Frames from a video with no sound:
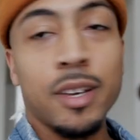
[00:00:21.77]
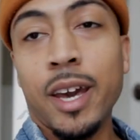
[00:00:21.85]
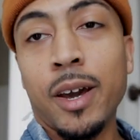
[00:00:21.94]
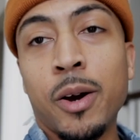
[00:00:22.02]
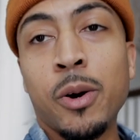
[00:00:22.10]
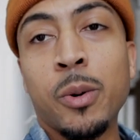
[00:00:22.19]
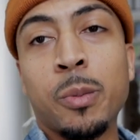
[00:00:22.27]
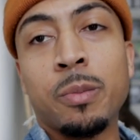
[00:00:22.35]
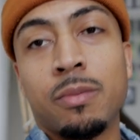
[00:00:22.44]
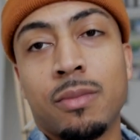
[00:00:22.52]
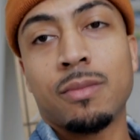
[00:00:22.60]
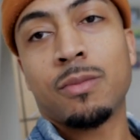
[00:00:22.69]
at
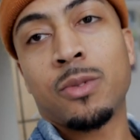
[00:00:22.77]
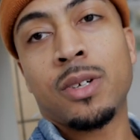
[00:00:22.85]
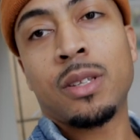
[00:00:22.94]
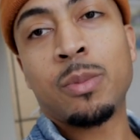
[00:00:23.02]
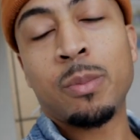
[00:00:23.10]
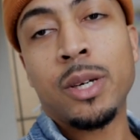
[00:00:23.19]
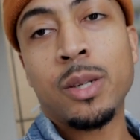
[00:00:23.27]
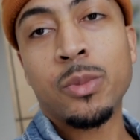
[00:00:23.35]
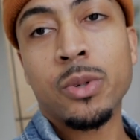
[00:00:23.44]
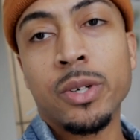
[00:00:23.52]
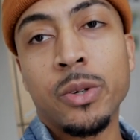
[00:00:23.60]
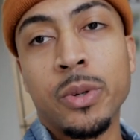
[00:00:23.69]
home with
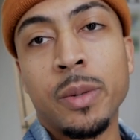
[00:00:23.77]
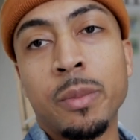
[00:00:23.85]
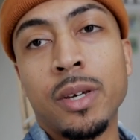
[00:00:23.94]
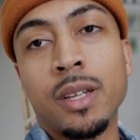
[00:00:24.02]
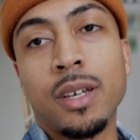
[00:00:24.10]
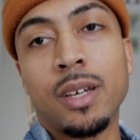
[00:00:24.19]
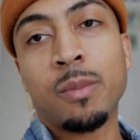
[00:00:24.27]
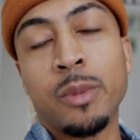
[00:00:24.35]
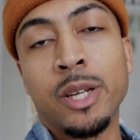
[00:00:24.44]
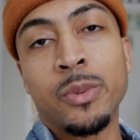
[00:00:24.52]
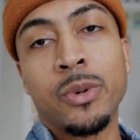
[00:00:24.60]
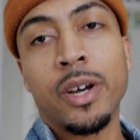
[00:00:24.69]
minimal equipment and
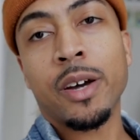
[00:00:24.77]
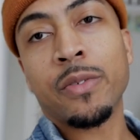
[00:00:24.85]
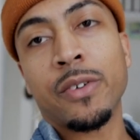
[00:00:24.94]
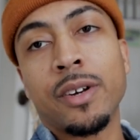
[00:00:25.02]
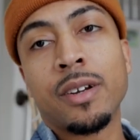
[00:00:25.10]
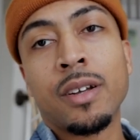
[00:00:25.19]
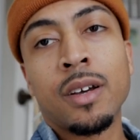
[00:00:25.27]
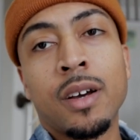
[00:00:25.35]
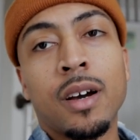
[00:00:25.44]
minimal effort.